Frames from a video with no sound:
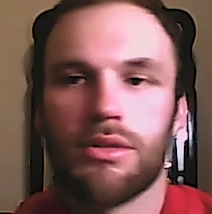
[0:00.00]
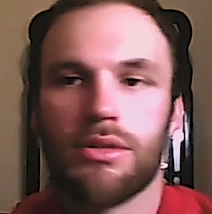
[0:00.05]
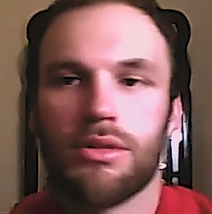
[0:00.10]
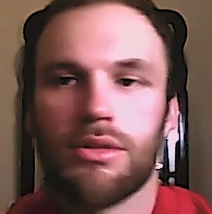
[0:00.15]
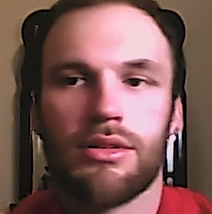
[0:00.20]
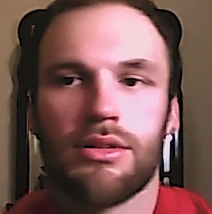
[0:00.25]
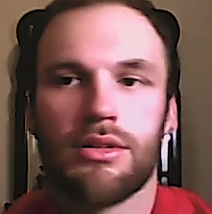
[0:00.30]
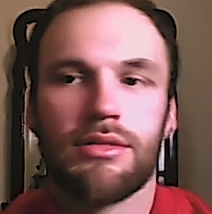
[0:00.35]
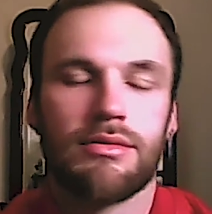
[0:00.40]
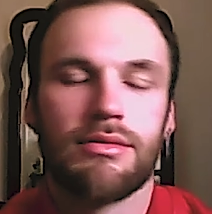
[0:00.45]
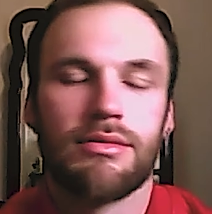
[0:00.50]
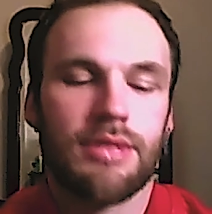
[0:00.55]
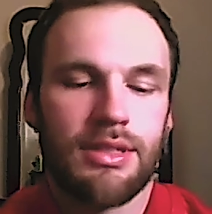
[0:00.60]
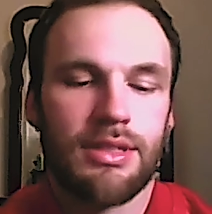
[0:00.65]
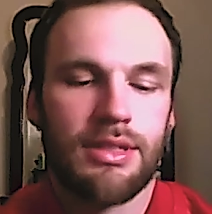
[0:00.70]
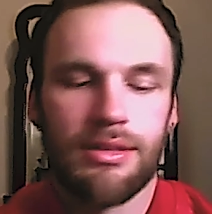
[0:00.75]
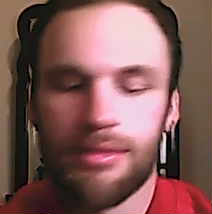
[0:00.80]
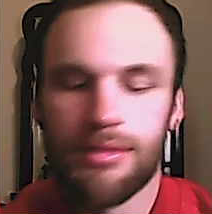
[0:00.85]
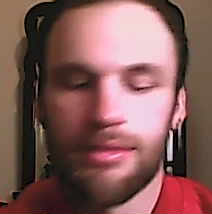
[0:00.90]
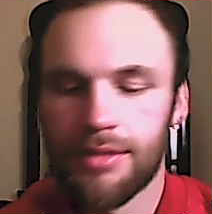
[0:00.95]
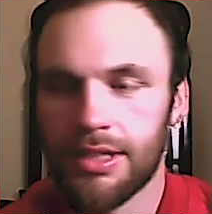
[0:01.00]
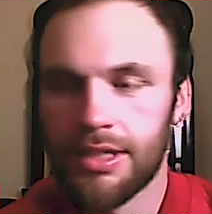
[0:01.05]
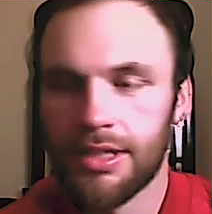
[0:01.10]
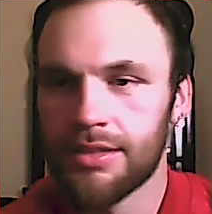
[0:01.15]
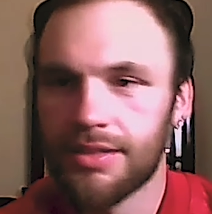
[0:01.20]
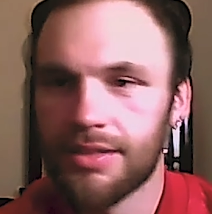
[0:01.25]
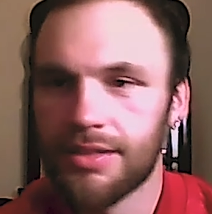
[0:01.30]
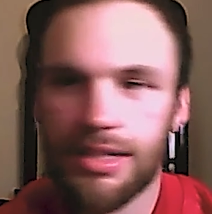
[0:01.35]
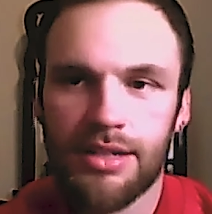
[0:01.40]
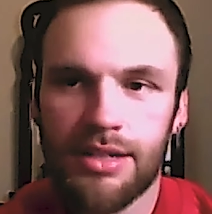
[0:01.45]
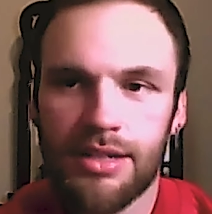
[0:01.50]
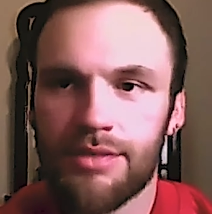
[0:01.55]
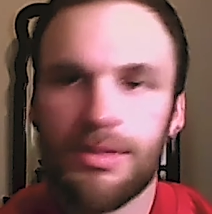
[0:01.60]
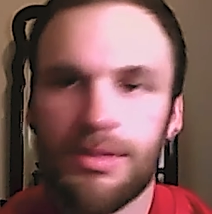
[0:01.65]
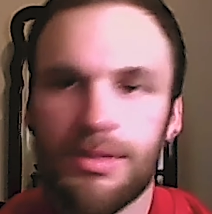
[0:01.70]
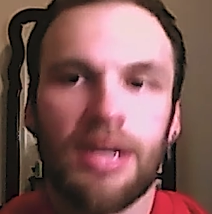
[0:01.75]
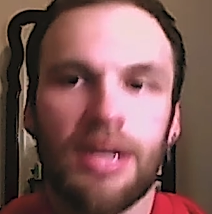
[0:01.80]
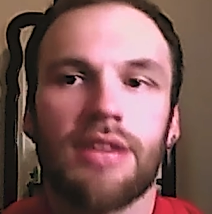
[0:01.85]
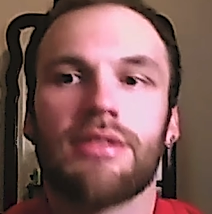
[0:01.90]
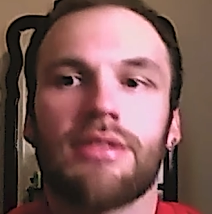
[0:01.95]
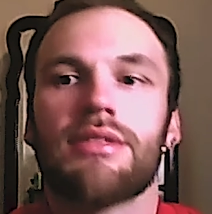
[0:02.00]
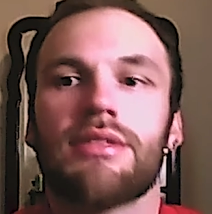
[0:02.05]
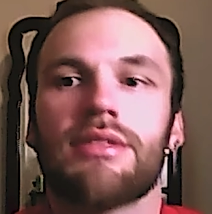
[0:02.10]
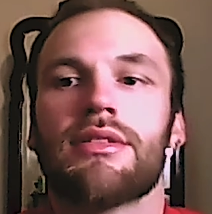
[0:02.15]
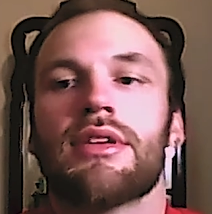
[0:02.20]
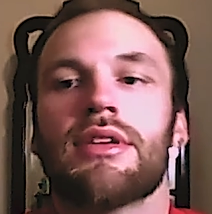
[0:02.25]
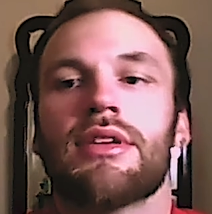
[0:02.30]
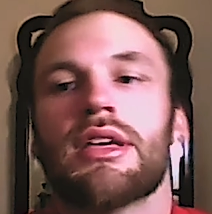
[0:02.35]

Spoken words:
on, these tentative dates.